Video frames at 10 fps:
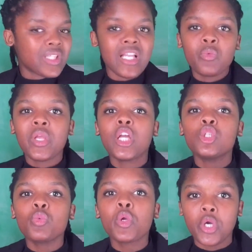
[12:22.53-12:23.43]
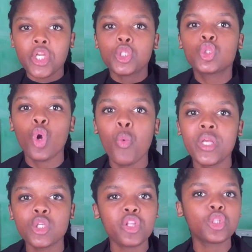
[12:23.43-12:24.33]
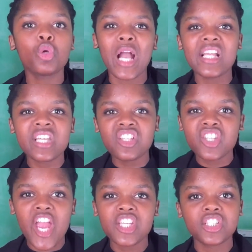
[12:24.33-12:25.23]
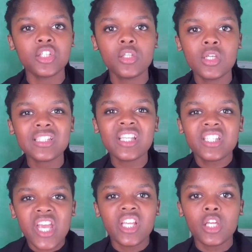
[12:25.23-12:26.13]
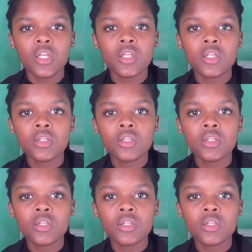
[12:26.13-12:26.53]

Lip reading: then we're gonna do it so that you guys can change? Sithini?